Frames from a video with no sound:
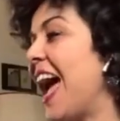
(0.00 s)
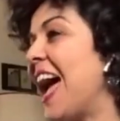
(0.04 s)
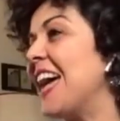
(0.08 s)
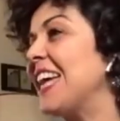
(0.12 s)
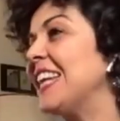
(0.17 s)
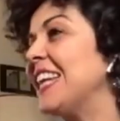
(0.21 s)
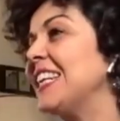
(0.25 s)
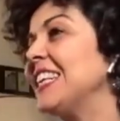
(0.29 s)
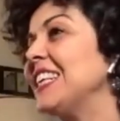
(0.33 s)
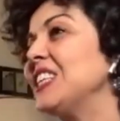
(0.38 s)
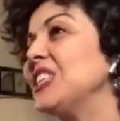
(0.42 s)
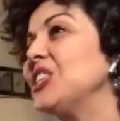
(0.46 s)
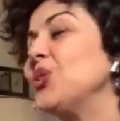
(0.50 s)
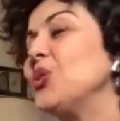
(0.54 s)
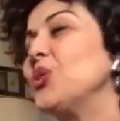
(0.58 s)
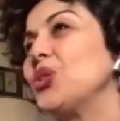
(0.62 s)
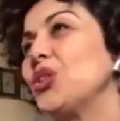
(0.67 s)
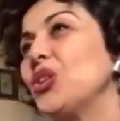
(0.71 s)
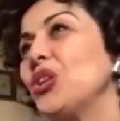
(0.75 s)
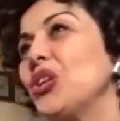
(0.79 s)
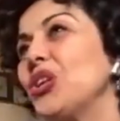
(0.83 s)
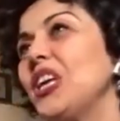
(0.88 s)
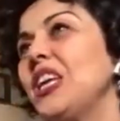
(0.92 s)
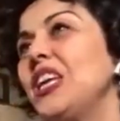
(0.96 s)
And, on,
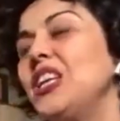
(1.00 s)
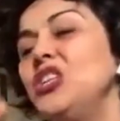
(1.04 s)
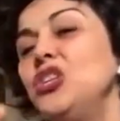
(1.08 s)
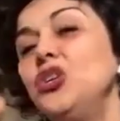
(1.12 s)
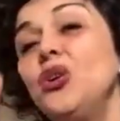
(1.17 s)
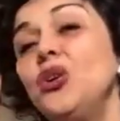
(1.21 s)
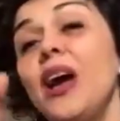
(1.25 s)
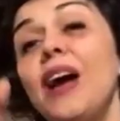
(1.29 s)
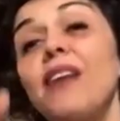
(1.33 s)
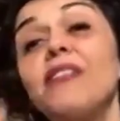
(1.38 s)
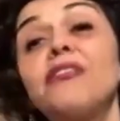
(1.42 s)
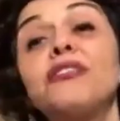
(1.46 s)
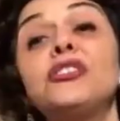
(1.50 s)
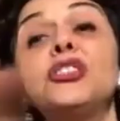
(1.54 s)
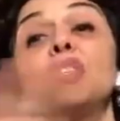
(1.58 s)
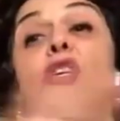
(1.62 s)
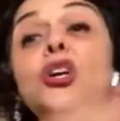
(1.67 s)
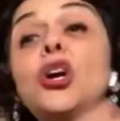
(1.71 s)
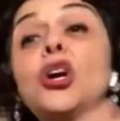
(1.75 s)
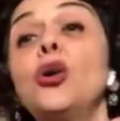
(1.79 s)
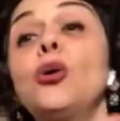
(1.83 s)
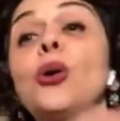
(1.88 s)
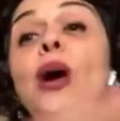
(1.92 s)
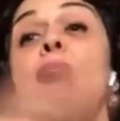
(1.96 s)
and you have to go
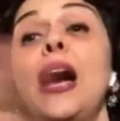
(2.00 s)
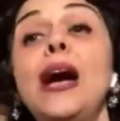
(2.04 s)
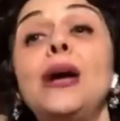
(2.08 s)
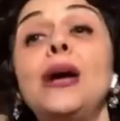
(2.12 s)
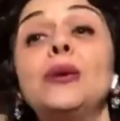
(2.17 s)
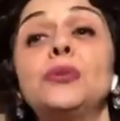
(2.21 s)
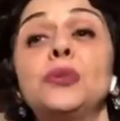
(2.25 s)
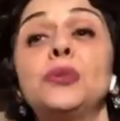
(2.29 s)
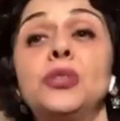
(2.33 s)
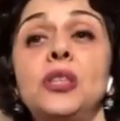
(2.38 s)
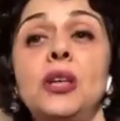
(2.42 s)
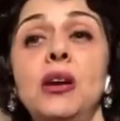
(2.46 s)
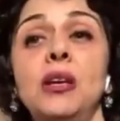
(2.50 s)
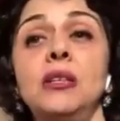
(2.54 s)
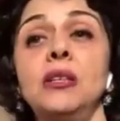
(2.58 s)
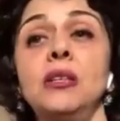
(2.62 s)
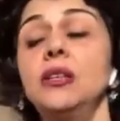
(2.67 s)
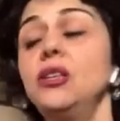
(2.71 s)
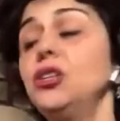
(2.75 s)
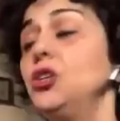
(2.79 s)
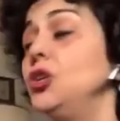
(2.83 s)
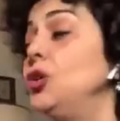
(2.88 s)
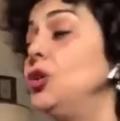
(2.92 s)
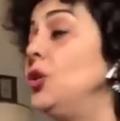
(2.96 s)
outside. You
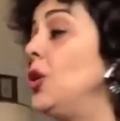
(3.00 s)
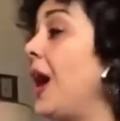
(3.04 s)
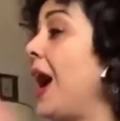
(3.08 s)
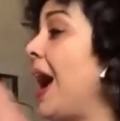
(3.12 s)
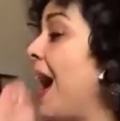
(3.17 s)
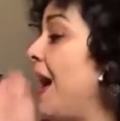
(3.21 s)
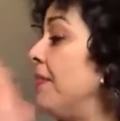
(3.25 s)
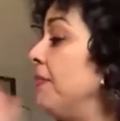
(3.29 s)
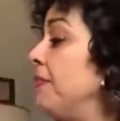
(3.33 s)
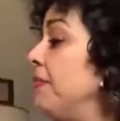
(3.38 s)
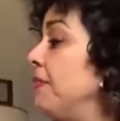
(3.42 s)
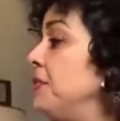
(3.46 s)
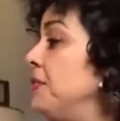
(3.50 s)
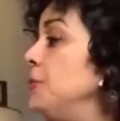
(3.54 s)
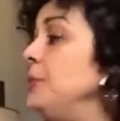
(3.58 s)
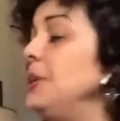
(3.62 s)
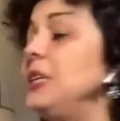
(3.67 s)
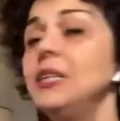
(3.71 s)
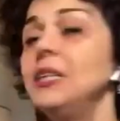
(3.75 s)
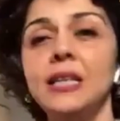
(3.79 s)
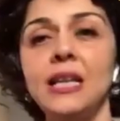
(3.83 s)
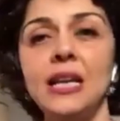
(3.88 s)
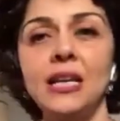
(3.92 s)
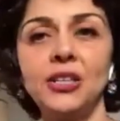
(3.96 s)
have to be in
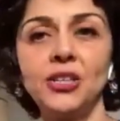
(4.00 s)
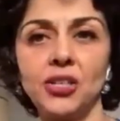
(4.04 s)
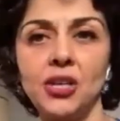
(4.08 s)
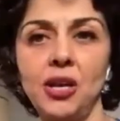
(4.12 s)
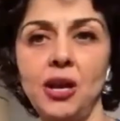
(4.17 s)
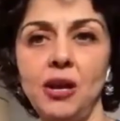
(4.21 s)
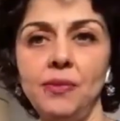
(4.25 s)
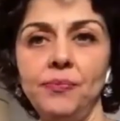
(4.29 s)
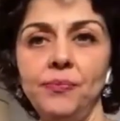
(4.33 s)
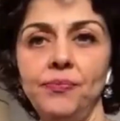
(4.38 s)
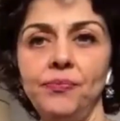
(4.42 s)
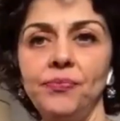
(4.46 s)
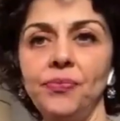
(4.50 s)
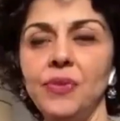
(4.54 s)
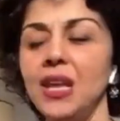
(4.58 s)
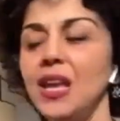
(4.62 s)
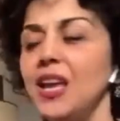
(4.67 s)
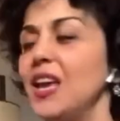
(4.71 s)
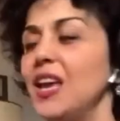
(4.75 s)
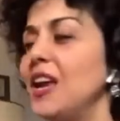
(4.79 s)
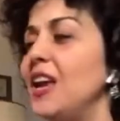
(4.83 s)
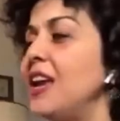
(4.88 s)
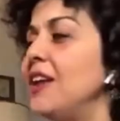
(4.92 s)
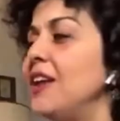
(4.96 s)
nature.
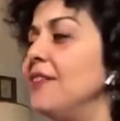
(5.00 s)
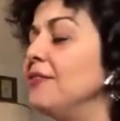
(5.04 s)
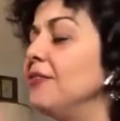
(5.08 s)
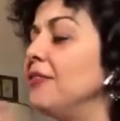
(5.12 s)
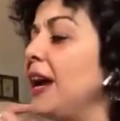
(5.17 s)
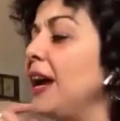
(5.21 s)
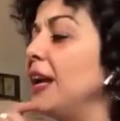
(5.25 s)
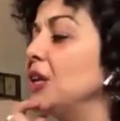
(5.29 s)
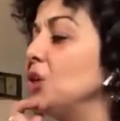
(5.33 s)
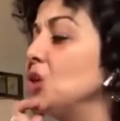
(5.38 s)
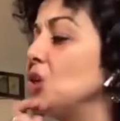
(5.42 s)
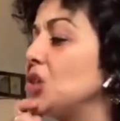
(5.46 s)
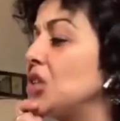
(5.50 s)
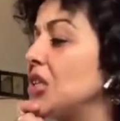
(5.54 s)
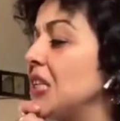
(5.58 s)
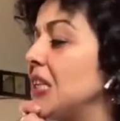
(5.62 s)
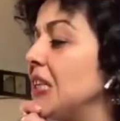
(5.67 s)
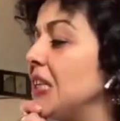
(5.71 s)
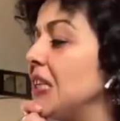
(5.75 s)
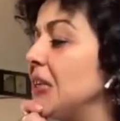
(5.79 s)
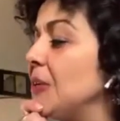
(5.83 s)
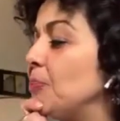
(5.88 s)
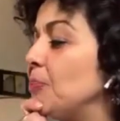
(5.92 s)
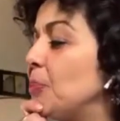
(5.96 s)
In fact, you see
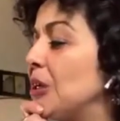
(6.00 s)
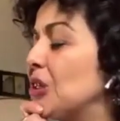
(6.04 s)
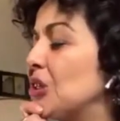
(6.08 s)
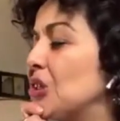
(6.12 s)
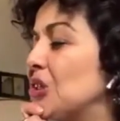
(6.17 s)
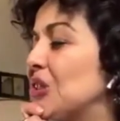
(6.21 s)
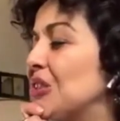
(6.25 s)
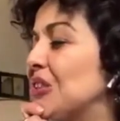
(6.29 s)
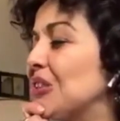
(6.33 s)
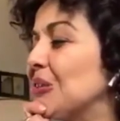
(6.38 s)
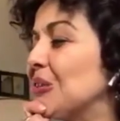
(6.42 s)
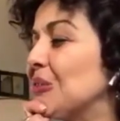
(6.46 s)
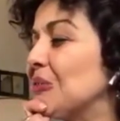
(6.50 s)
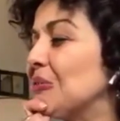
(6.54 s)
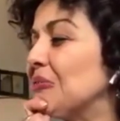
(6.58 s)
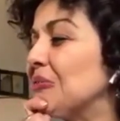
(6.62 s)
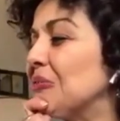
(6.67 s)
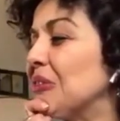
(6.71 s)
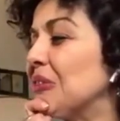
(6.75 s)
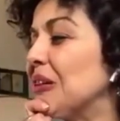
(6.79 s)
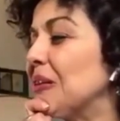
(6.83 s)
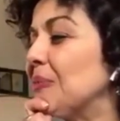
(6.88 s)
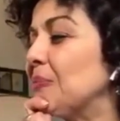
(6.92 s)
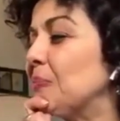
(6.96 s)
pictures of
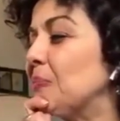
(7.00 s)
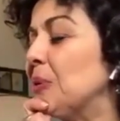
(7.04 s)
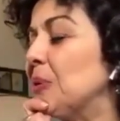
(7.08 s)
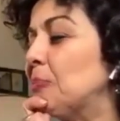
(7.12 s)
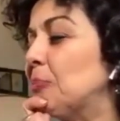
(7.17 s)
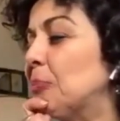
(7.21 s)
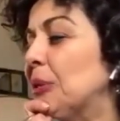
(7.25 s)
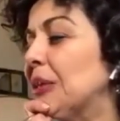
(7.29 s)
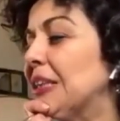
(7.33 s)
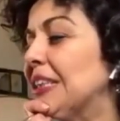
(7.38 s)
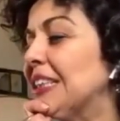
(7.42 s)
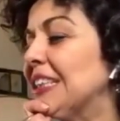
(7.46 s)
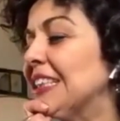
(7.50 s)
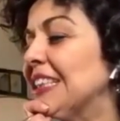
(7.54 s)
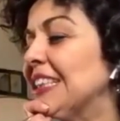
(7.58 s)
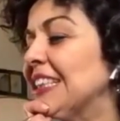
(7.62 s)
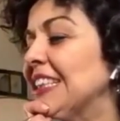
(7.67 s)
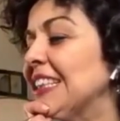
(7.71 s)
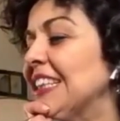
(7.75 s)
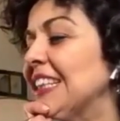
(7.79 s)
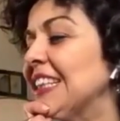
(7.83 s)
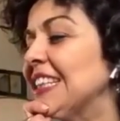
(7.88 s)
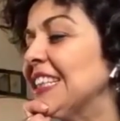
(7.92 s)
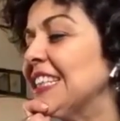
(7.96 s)
people in,
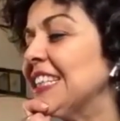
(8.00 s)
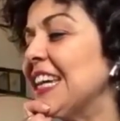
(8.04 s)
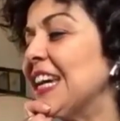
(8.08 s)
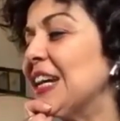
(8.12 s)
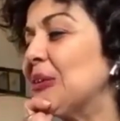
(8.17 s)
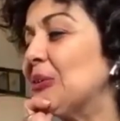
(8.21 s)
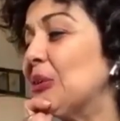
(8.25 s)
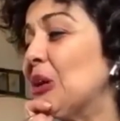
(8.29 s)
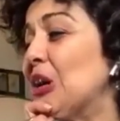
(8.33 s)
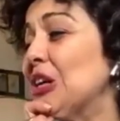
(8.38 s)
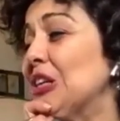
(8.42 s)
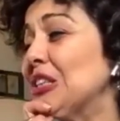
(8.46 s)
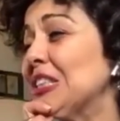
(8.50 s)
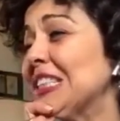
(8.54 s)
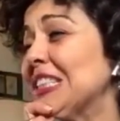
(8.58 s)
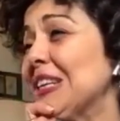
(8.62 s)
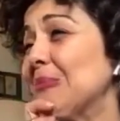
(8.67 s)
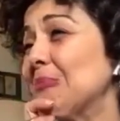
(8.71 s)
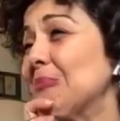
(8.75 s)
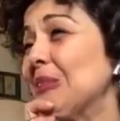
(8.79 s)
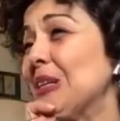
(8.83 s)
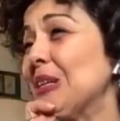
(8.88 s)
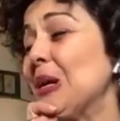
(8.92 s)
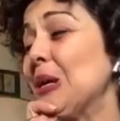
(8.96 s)
in Tehran
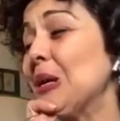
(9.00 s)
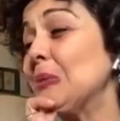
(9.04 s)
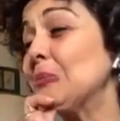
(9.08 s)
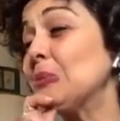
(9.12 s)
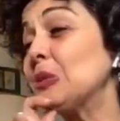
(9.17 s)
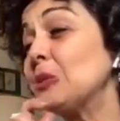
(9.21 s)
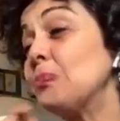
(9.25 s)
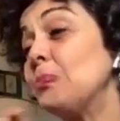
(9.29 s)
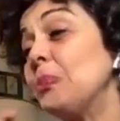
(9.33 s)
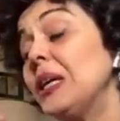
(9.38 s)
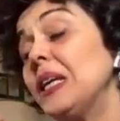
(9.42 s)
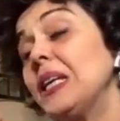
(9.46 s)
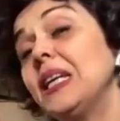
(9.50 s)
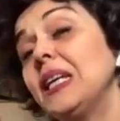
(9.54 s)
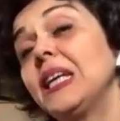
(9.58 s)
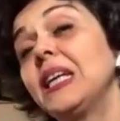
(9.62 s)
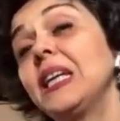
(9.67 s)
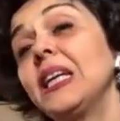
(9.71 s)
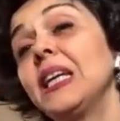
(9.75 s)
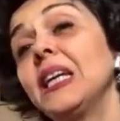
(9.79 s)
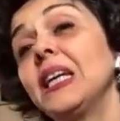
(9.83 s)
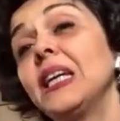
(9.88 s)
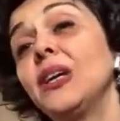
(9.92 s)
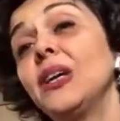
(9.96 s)
sometimes
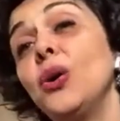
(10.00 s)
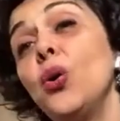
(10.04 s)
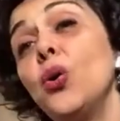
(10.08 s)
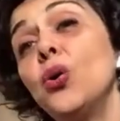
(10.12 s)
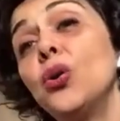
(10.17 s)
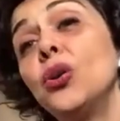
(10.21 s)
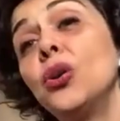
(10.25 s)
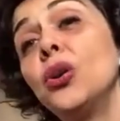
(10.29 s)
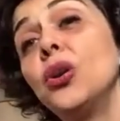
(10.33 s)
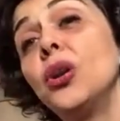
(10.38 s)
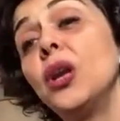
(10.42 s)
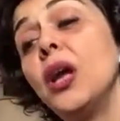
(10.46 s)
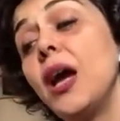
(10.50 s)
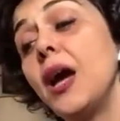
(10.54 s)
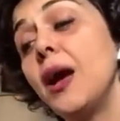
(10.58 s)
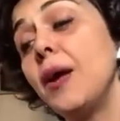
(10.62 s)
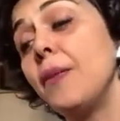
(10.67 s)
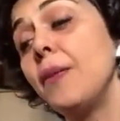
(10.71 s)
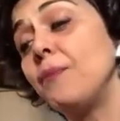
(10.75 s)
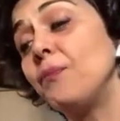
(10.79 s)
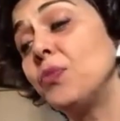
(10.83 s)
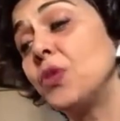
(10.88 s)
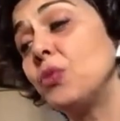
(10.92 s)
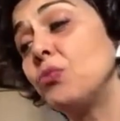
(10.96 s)
picnicking on
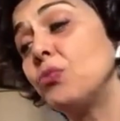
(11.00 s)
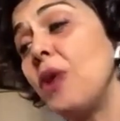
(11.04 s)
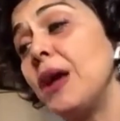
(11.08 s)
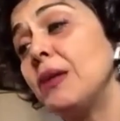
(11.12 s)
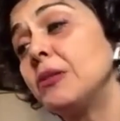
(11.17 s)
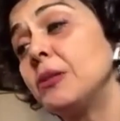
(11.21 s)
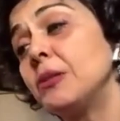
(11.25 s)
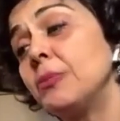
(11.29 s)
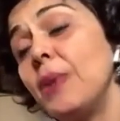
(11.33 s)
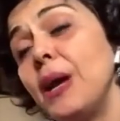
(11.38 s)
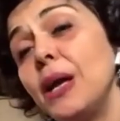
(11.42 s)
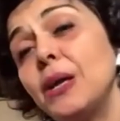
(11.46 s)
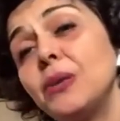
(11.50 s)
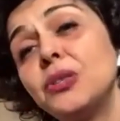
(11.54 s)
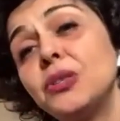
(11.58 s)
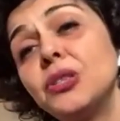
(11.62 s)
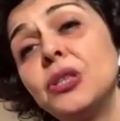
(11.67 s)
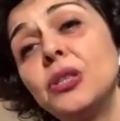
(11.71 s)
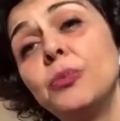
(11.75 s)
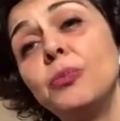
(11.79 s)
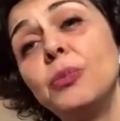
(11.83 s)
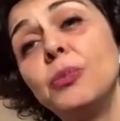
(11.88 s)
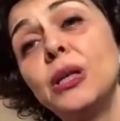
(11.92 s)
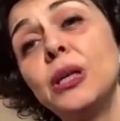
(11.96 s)
um, roundabouts in
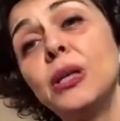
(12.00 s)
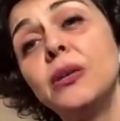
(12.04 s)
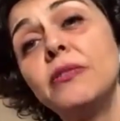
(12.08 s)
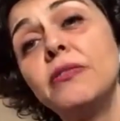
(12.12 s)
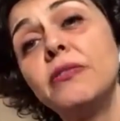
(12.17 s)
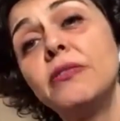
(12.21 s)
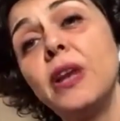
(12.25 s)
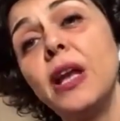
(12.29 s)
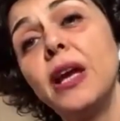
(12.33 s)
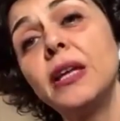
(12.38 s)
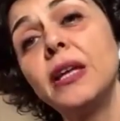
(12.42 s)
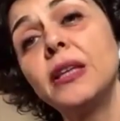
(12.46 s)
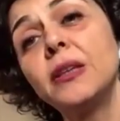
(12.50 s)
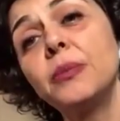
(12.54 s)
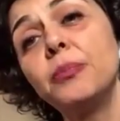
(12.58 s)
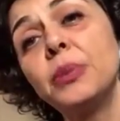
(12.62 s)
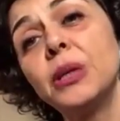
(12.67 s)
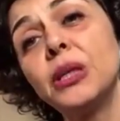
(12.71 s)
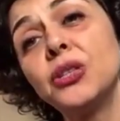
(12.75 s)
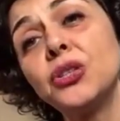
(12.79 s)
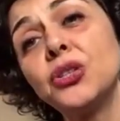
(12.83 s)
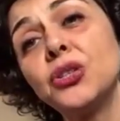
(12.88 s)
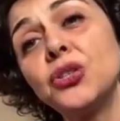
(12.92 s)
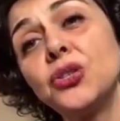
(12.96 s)
the middle of like the
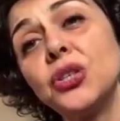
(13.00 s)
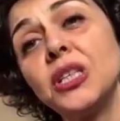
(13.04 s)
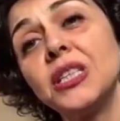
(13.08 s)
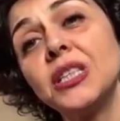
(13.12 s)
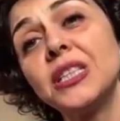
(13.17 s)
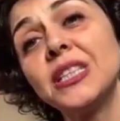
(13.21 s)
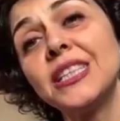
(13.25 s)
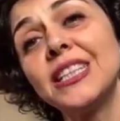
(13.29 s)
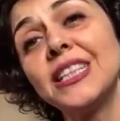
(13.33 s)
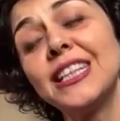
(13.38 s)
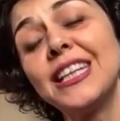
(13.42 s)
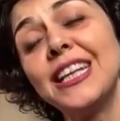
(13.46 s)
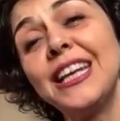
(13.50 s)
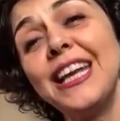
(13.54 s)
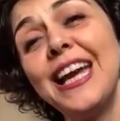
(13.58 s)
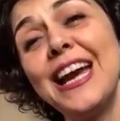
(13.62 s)
big streets that they